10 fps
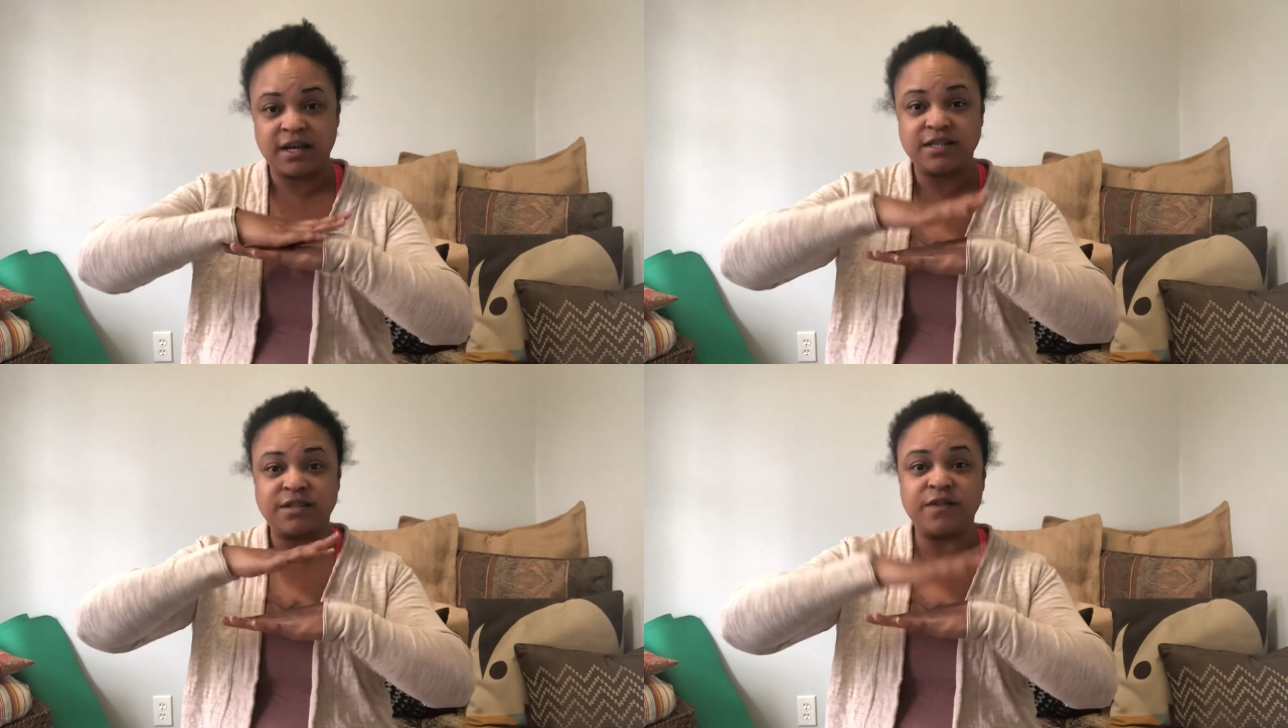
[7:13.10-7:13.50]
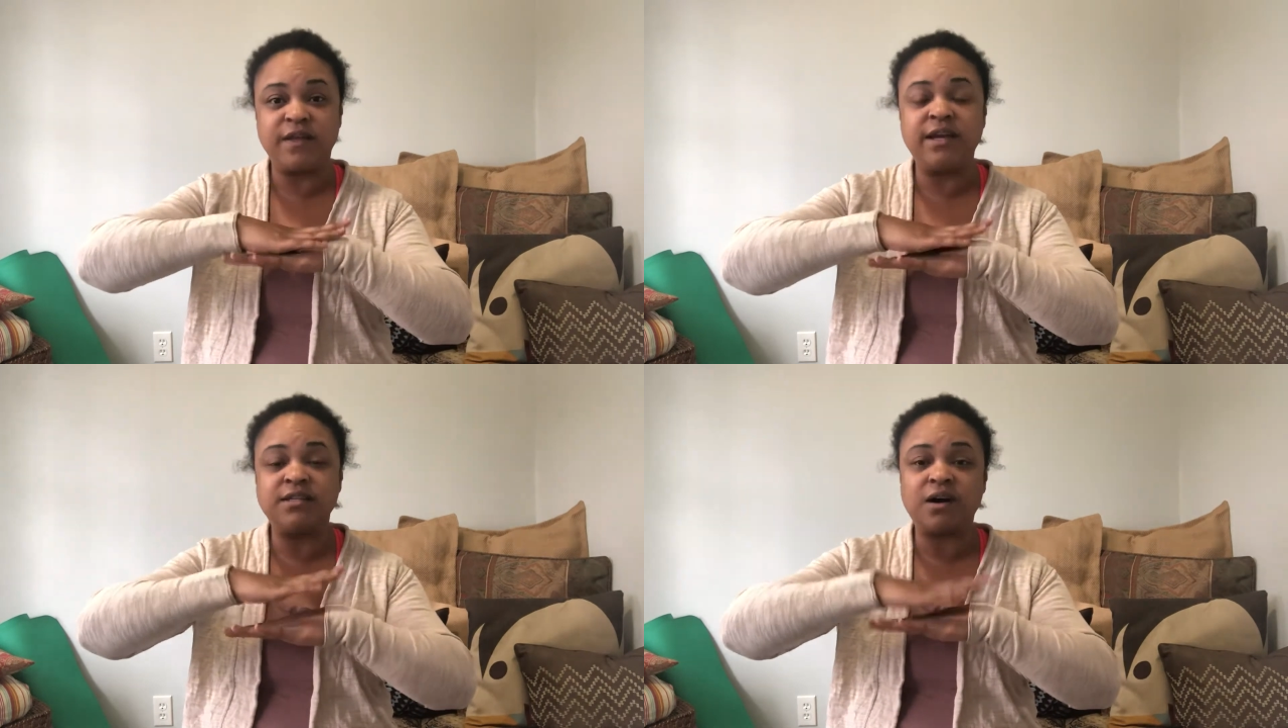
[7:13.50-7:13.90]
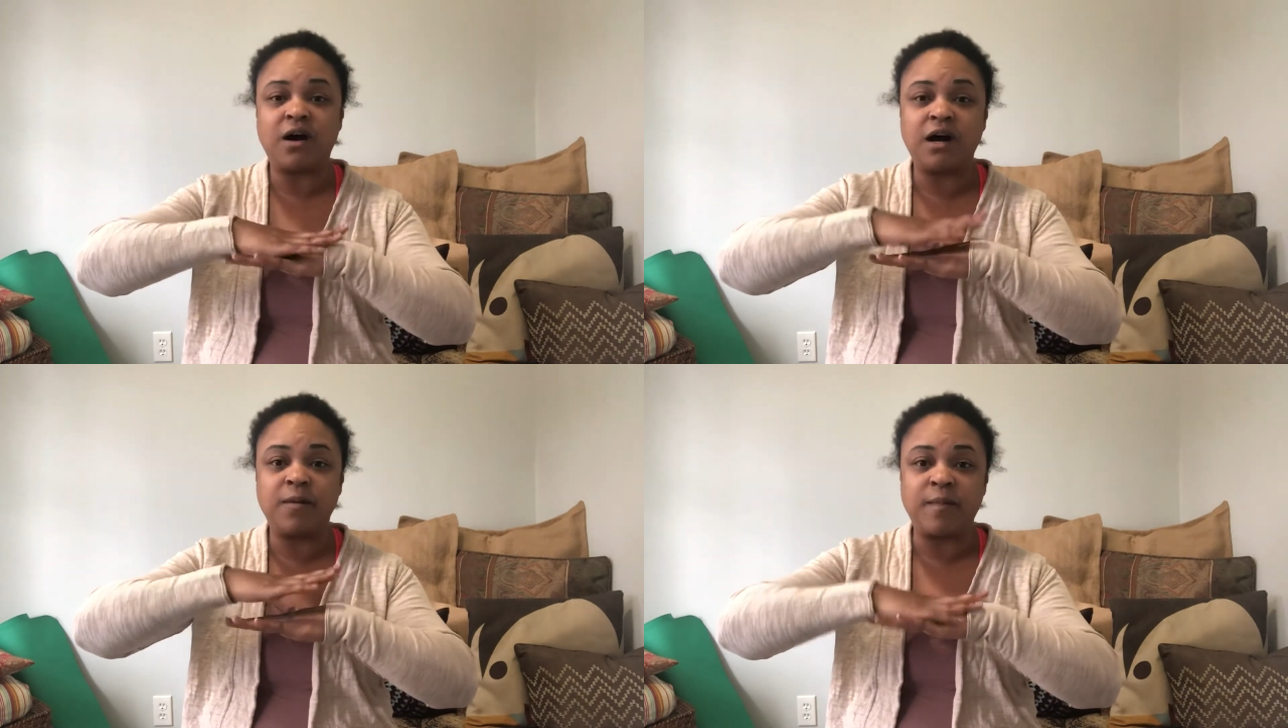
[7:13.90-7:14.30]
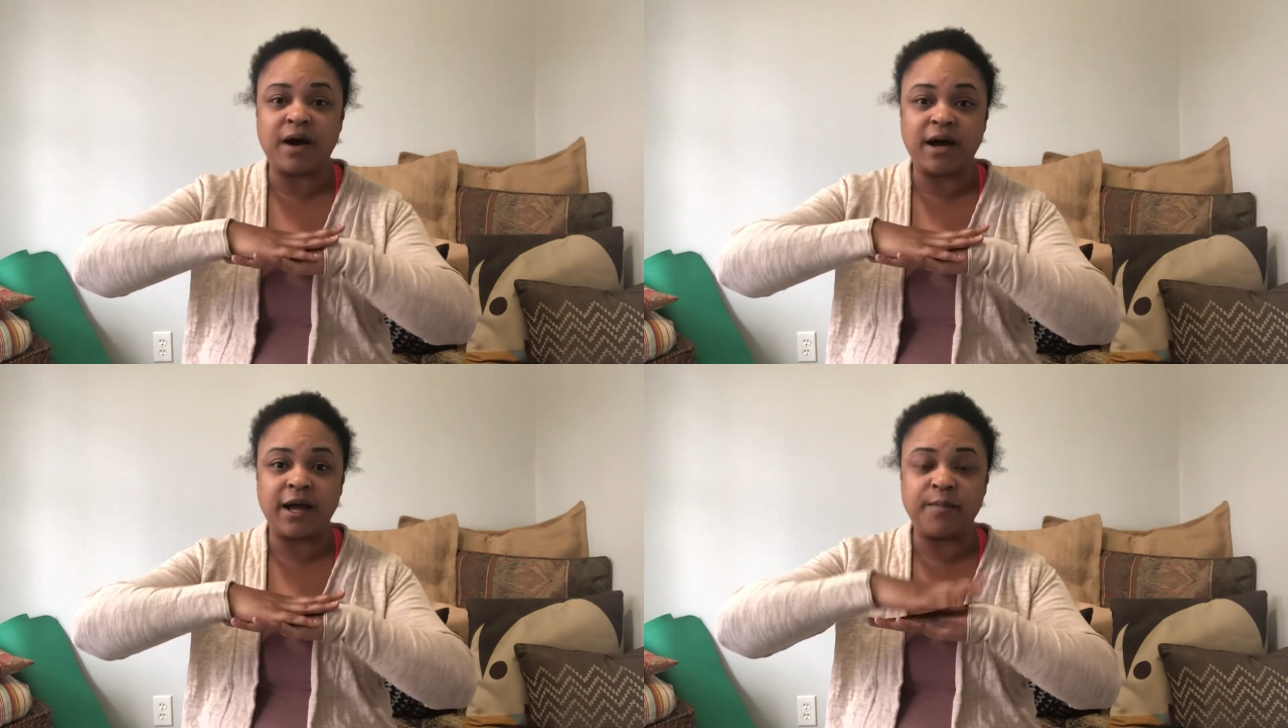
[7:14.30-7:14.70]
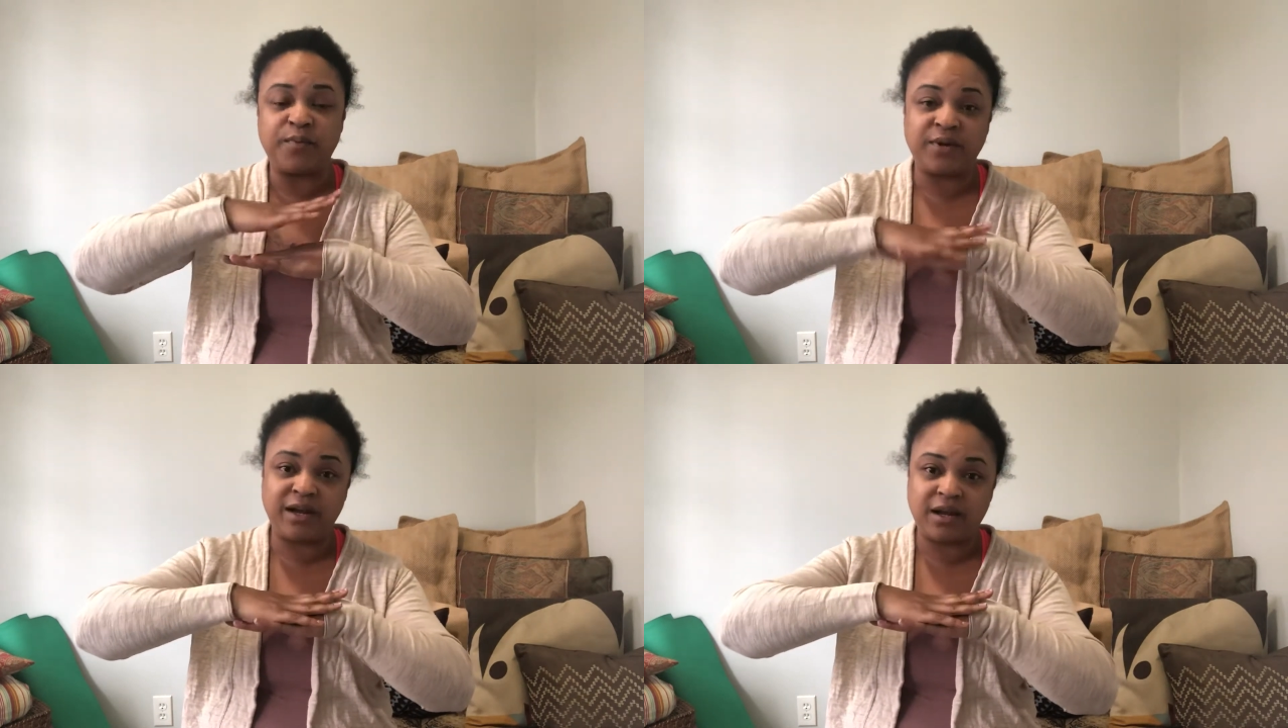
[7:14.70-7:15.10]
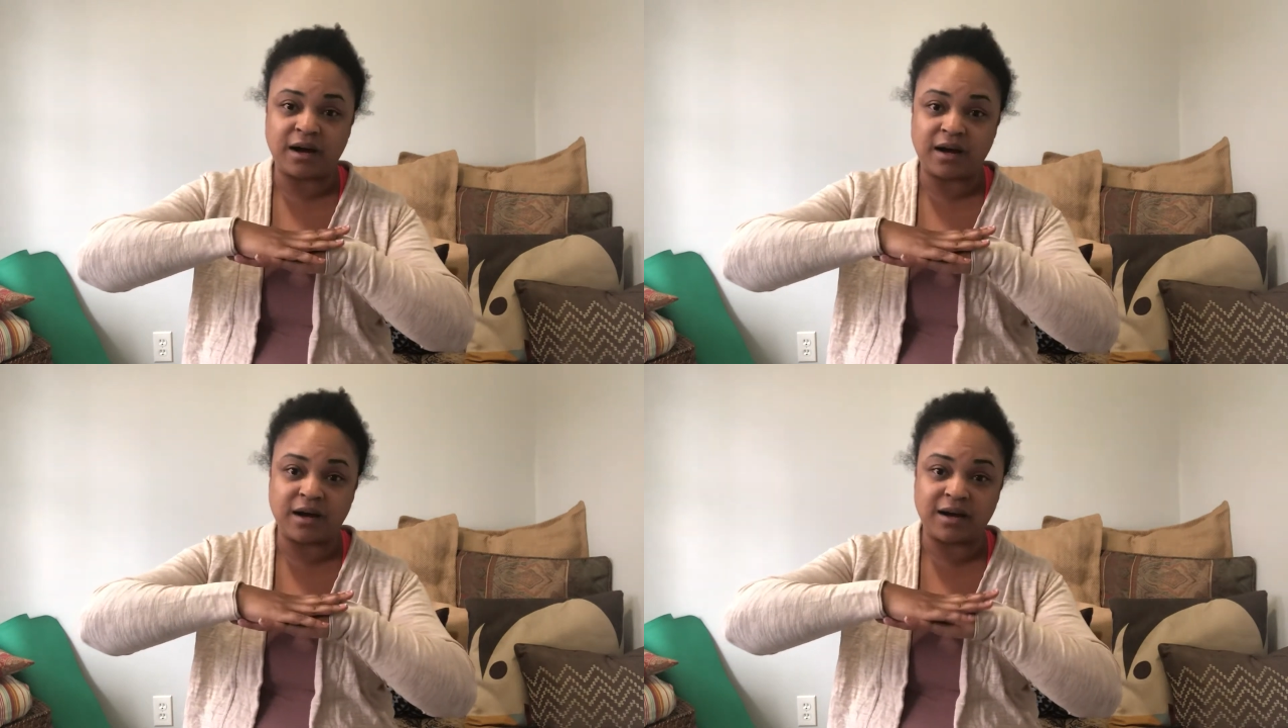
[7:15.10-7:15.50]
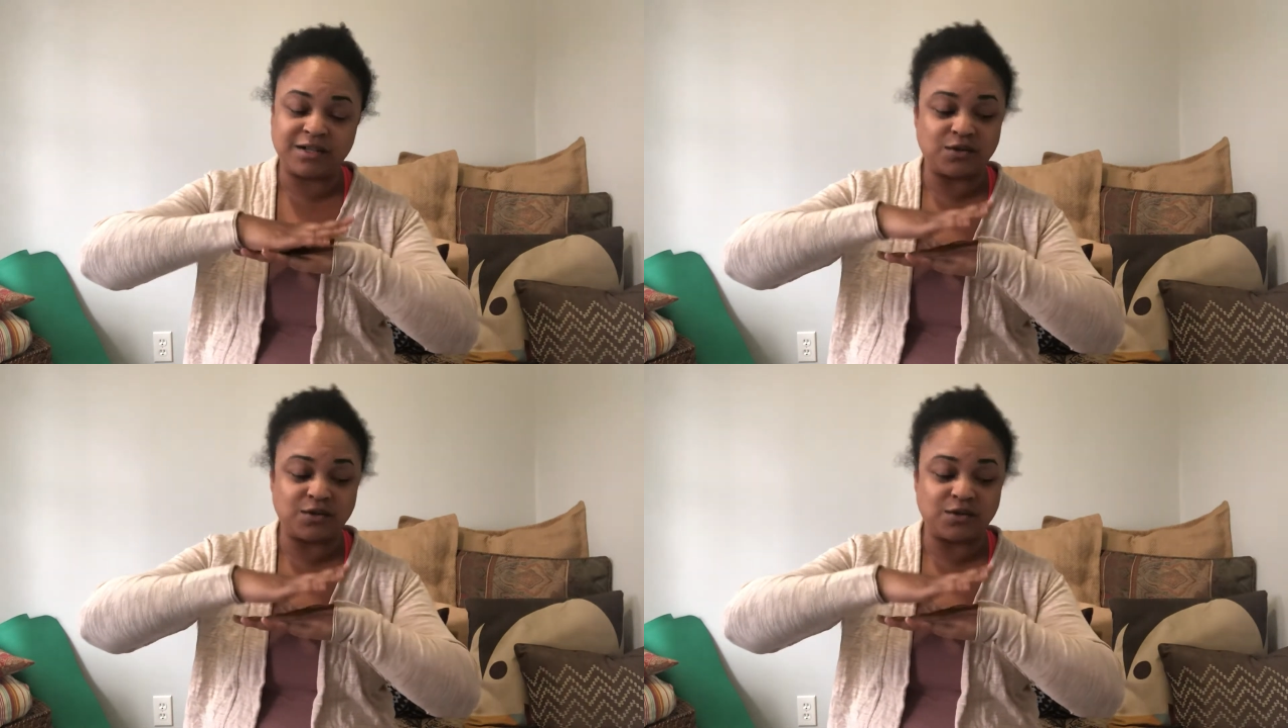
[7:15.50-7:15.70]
So these are my precogs,